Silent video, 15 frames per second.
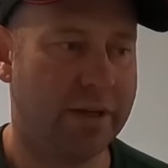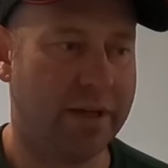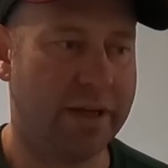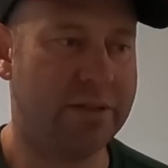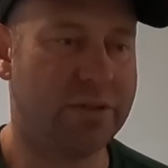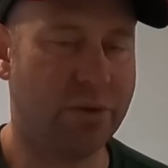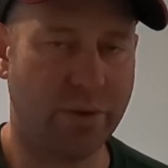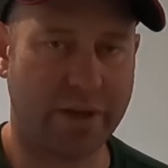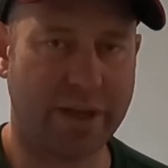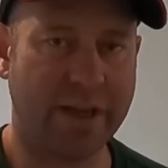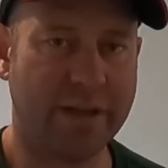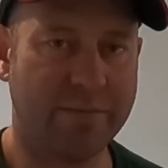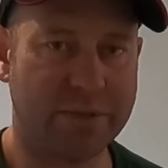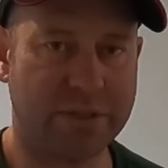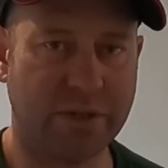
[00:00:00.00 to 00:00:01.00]
into a
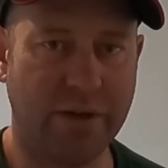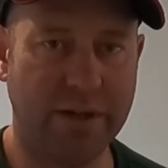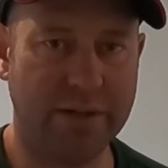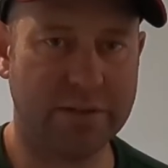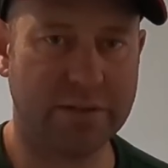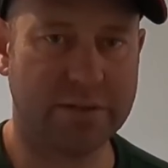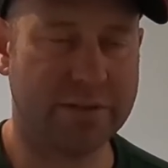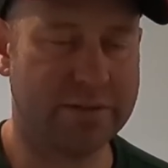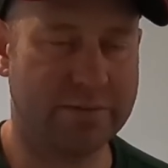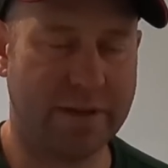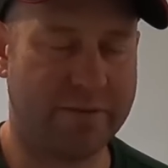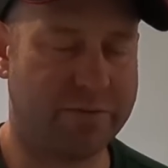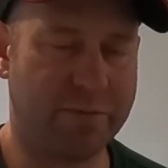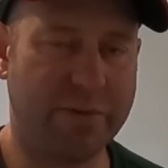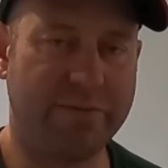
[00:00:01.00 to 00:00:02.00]
campsite. It doesn't
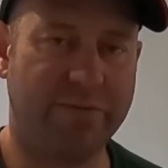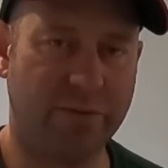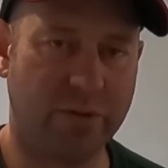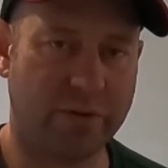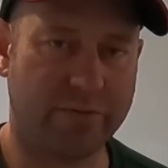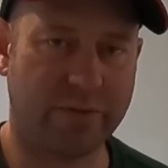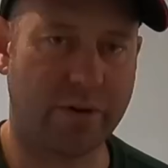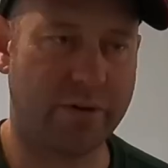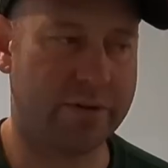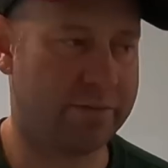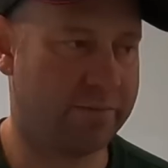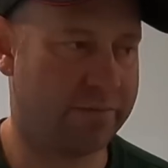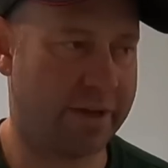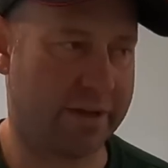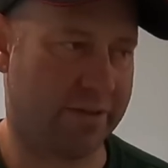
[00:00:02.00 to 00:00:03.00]
have to be full off-road.
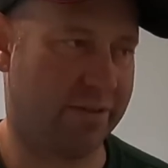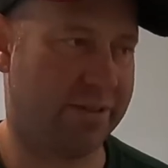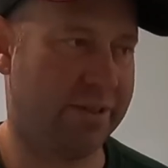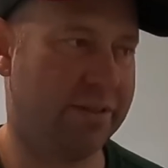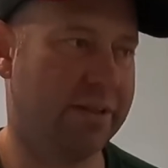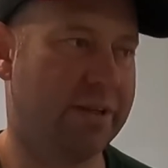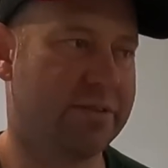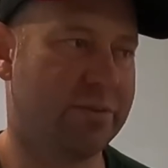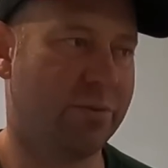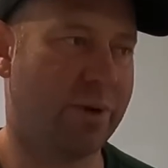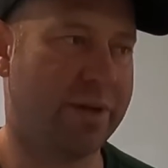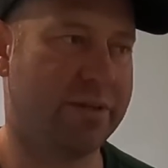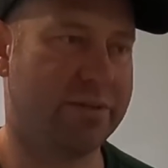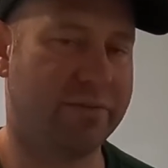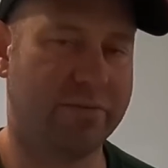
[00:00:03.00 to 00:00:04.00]
In fact, I think that's a
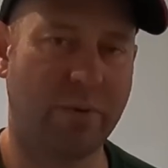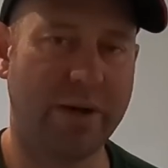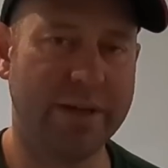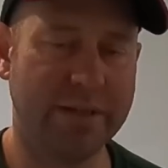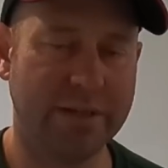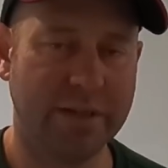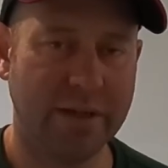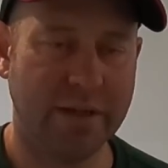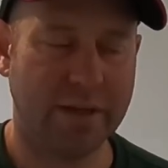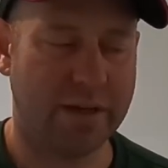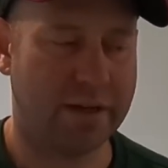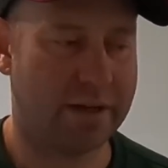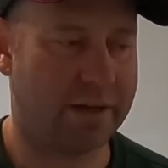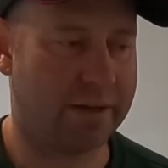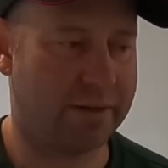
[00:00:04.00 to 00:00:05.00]
waste of weight.
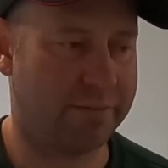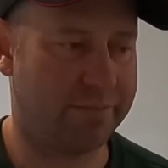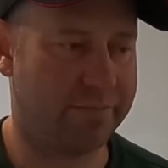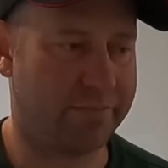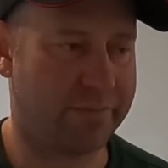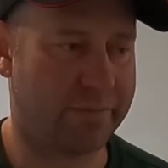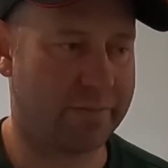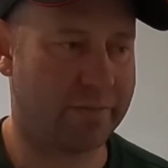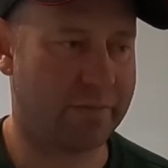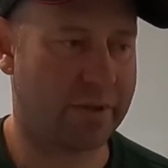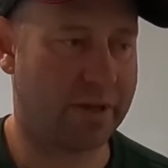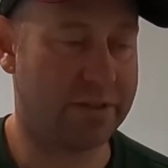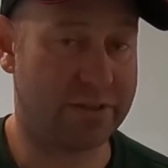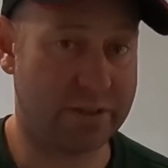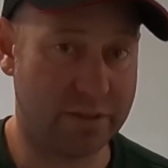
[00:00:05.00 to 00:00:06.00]
I
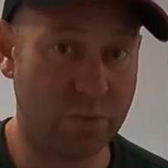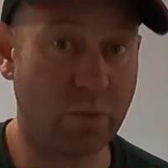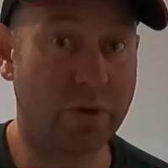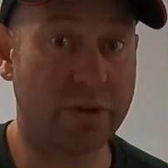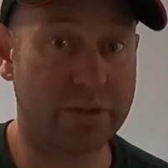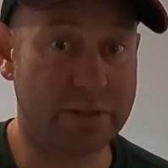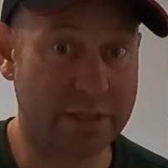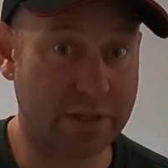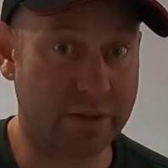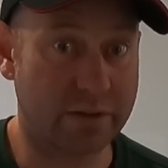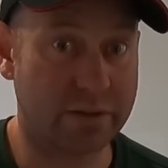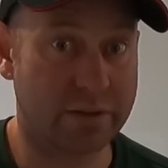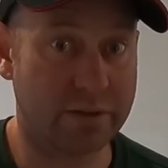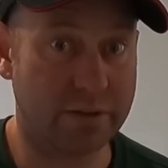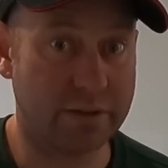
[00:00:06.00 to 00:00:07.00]
did want a
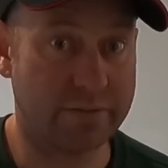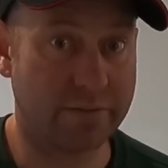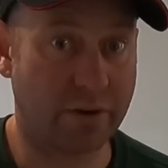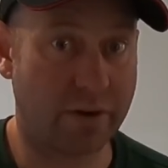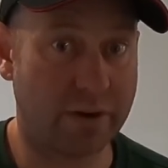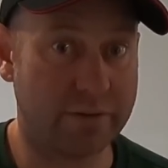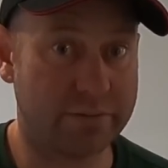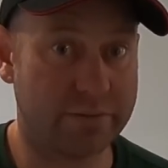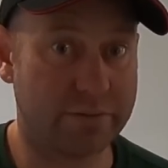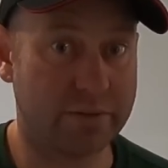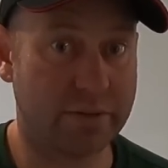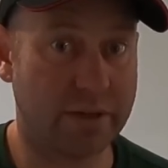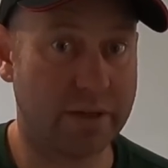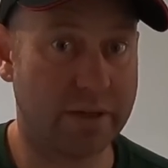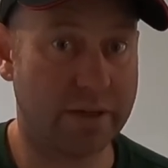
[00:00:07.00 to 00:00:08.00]
DO35
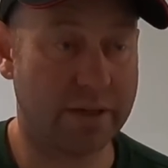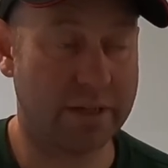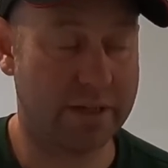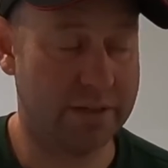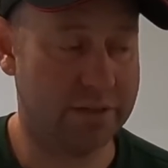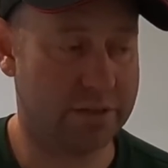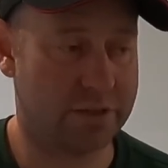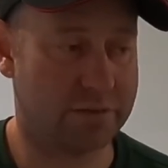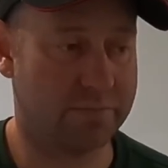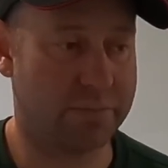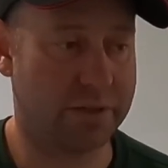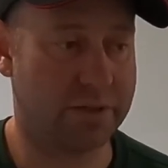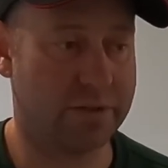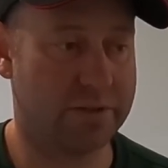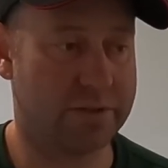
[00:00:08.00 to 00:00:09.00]
hitch,
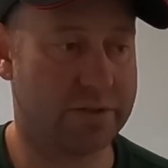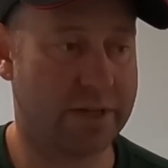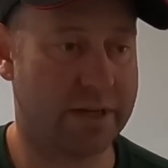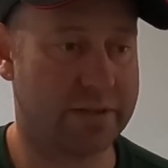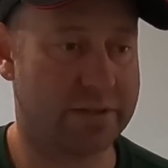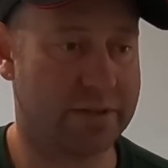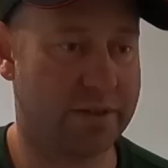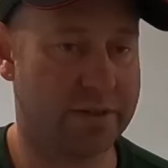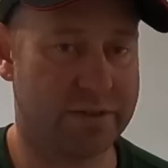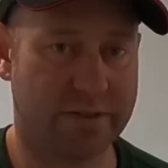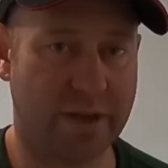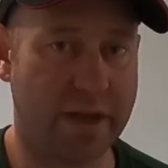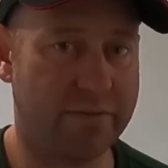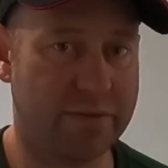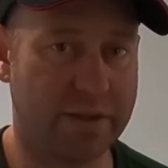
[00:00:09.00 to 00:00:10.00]
because that's a
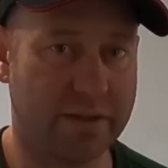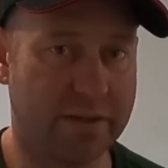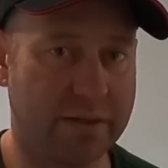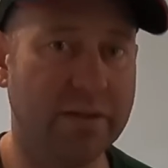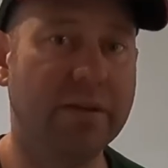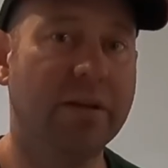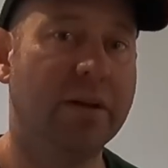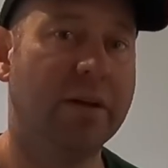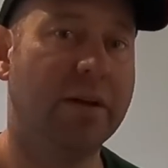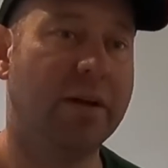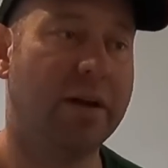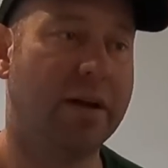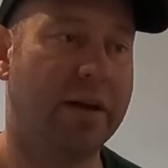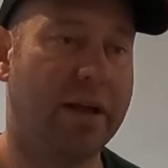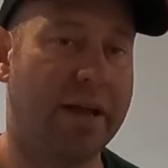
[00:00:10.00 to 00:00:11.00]
safety thing.
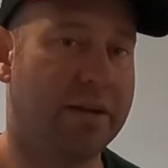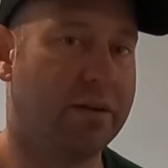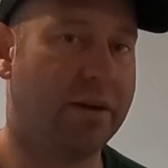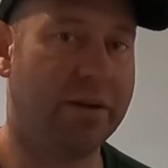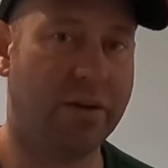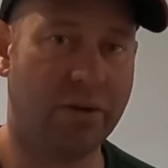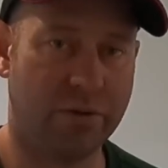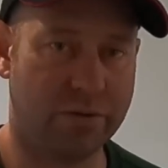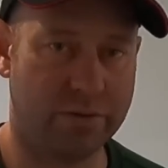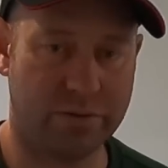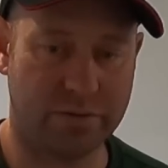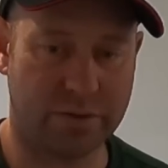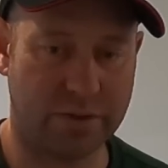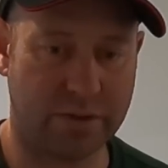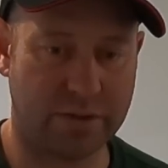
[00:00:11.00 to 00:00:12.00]
And I know
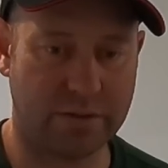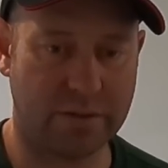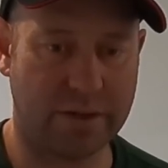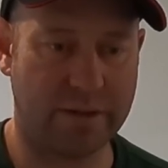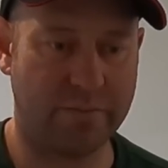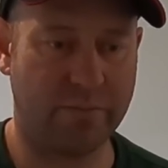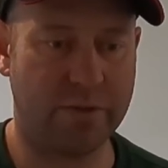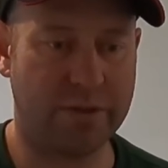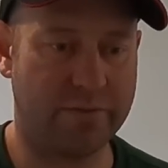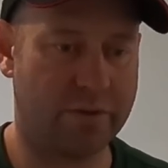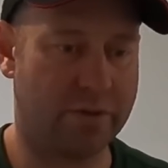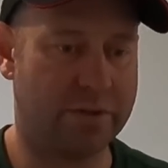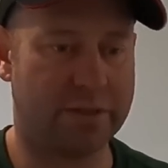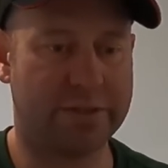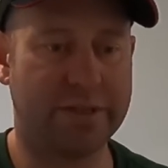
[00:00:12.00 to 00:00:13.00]
that when you've
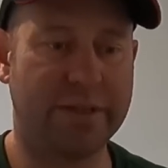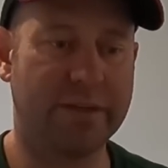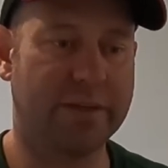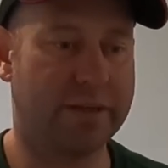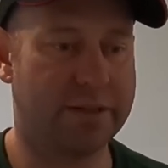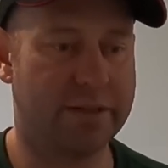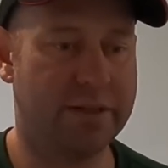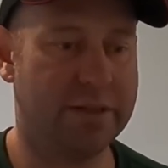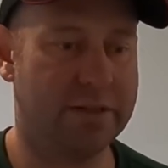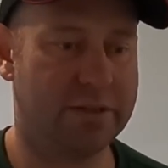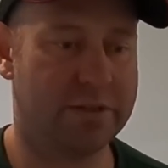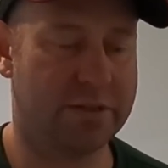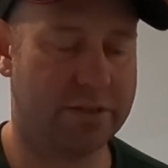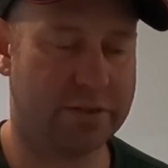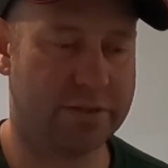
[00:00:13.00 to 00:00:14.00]
got an articulated
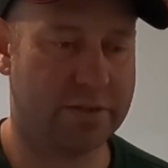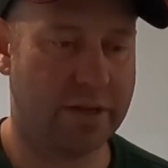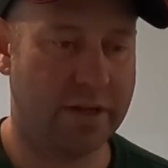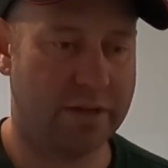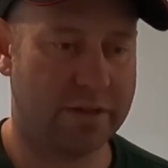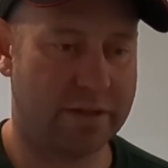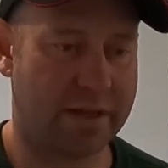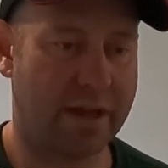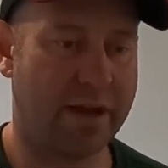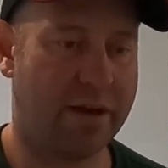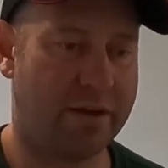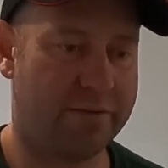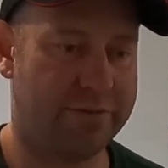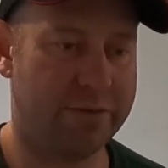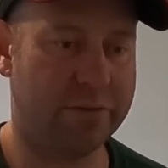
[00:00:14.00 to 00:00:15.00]
hitch, just the
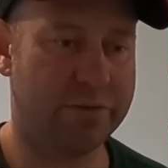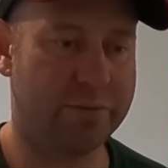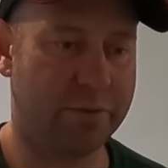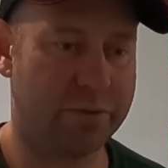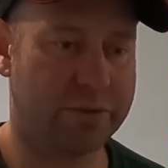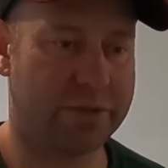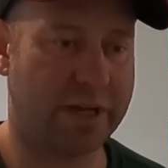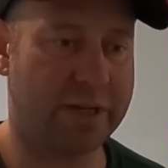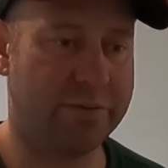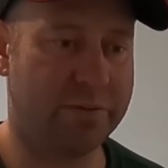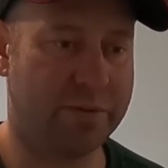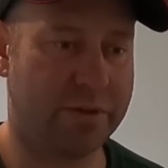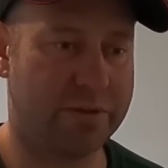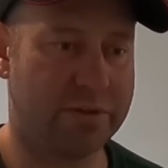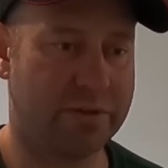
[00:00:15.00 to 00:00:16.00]
car feels more
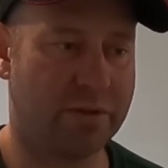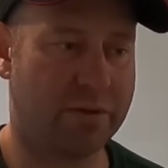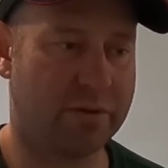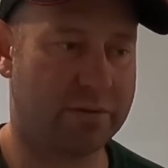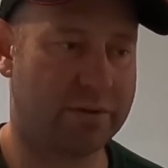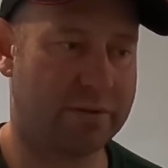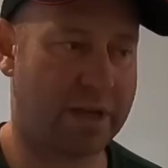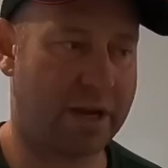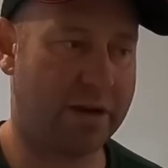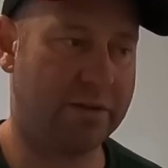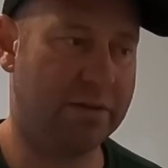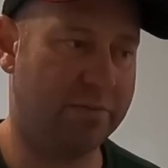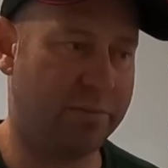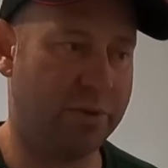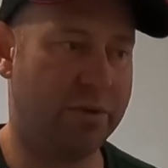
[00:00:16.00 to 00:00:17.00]
stable, because you're not
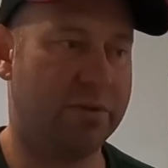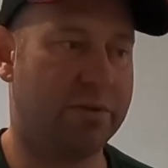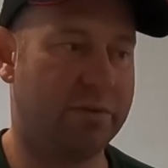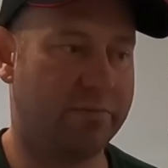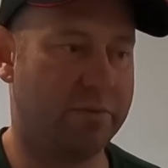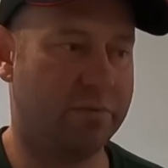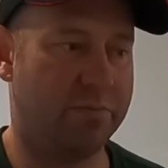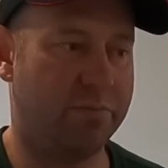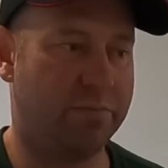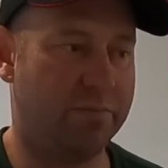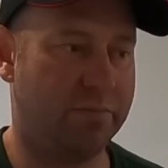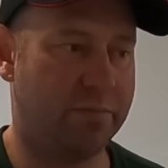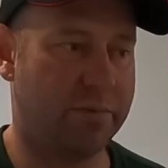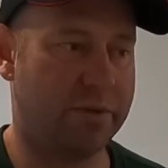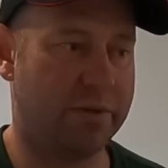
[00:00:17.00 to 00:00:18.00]
carrying the burden of the
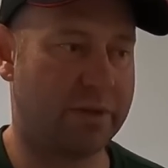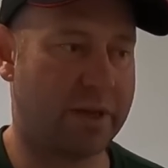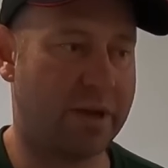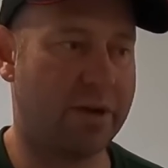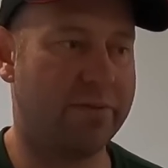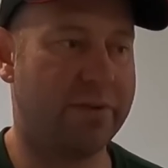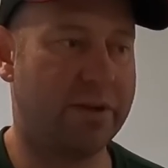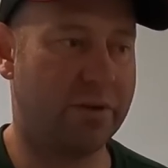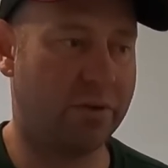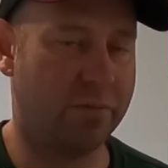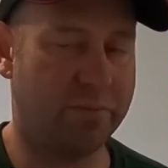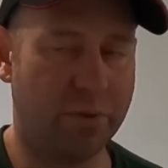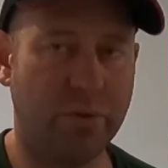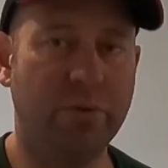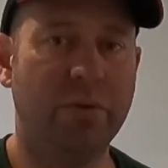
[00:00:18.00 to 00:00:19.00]
caravan on the
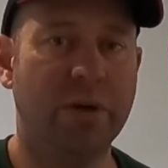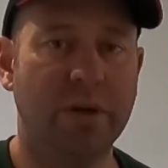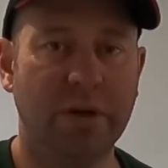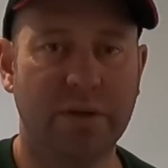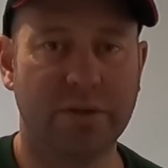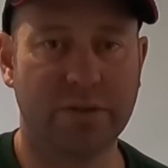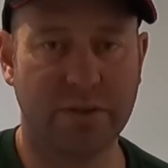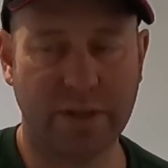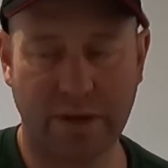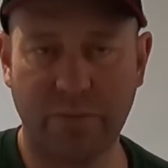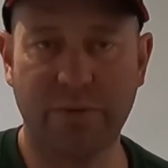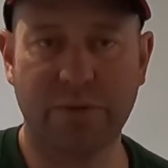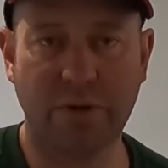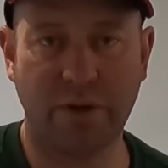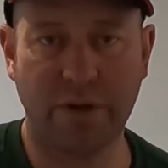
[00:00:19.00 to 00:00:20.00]
ball. So that
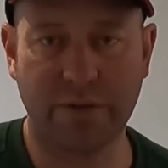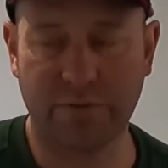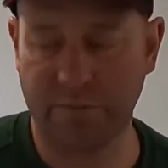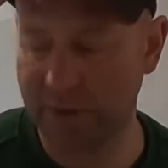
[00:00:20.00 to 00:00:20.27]
was kind of a